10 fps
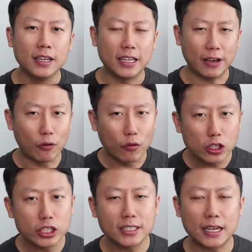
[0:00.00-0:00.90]
They have a
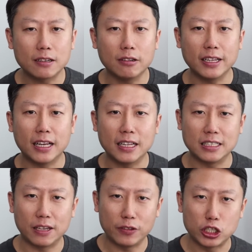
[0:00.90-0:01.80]
virtuous cycle and then there's
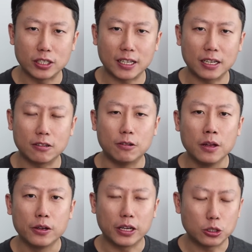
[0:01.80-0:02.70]
a vicious cycle.
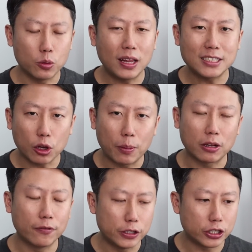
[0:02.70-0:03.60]
Okay, so let's talk about the
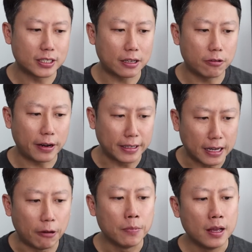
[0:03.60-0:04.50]
vicious cycle right
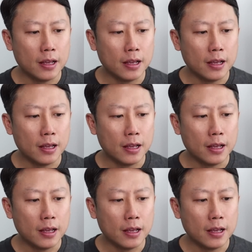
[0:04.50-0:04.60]
now.